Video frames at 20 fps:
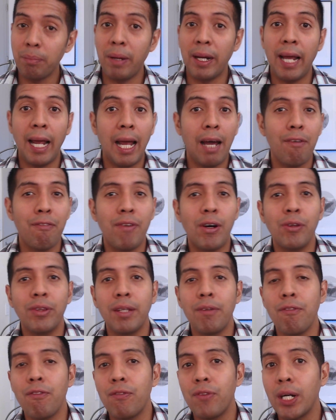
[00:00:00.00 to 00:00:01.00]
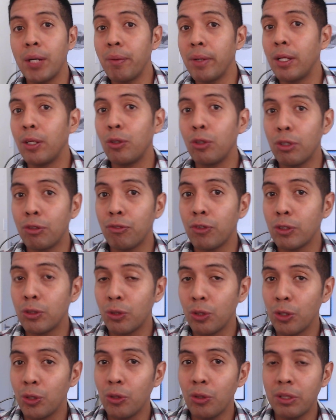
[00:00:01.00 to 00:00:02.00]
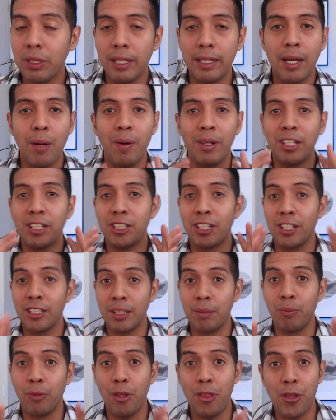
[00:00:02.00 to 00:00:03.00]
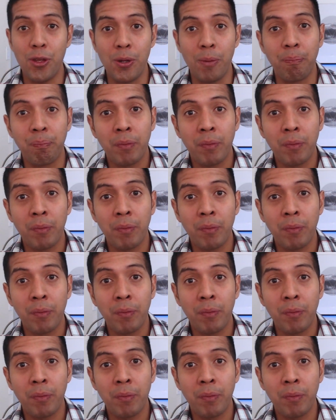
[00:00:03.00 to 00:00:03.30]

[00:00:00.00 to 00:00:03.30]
but I have found them very useful to use and I want to share them with you.